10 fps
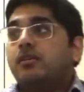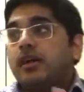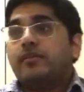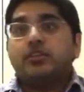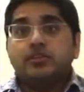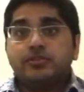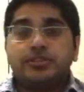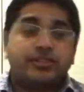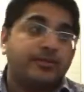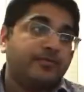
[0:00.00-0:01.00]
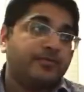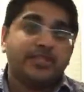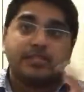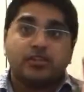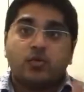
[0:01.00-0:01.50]
Evolution,
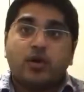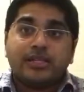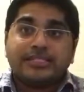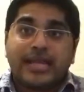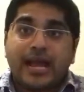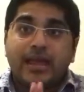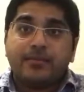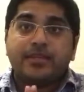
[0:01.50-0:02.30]
this is the one time